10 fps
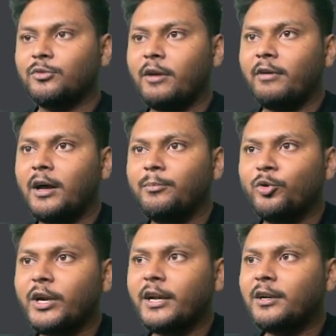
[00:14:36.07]
i've
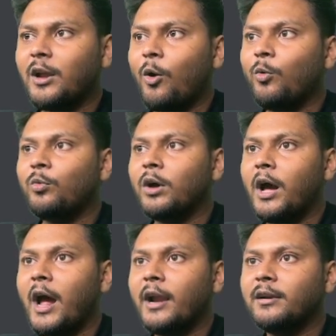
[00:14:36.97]
unmuted it now
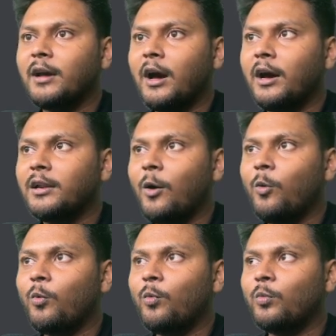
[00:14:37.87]
and uh, now
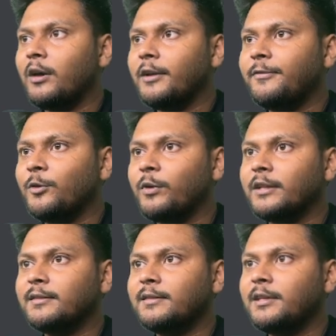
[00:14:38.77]
if you
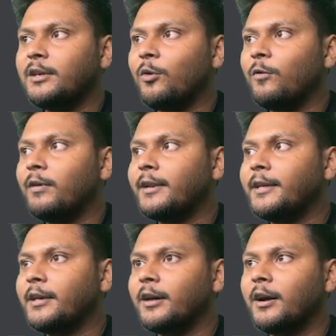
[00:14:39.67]
can see over
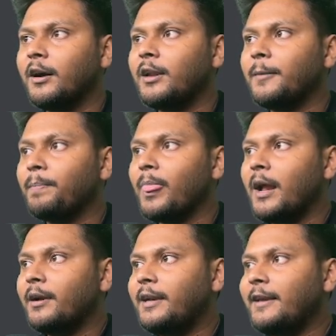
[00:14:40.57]
here
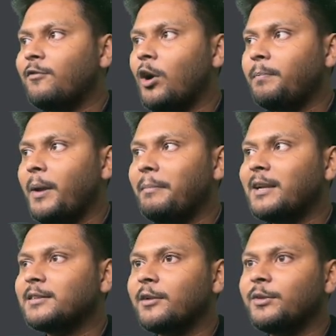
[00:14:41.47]
default
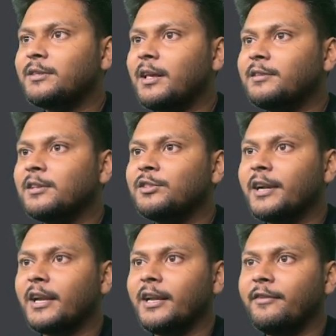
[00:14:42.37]
payment service is
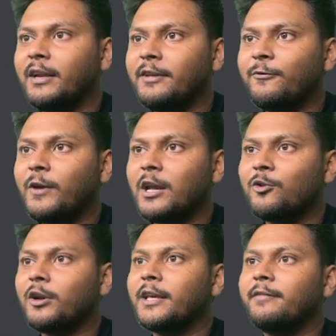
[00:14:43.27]
injected even if we are
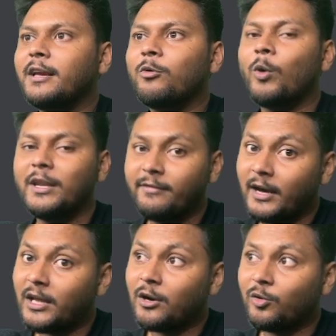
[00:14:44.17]
not giving
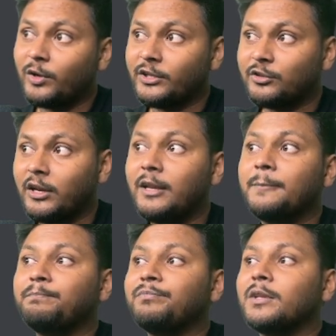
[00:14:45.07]
qualifier annotation
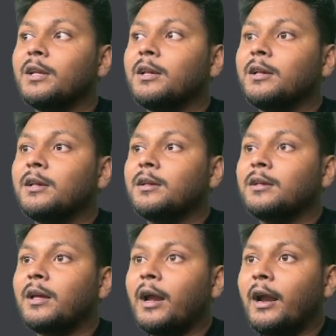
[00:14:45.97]

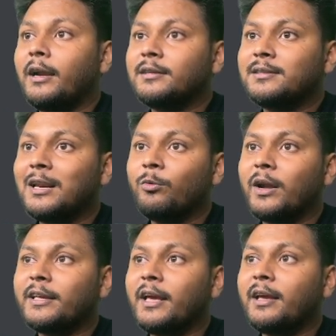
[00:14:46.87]
it is still
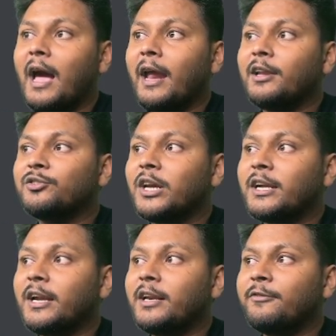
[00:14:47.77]
working and
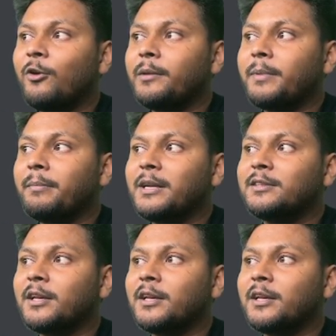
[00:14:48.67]
injecting default payment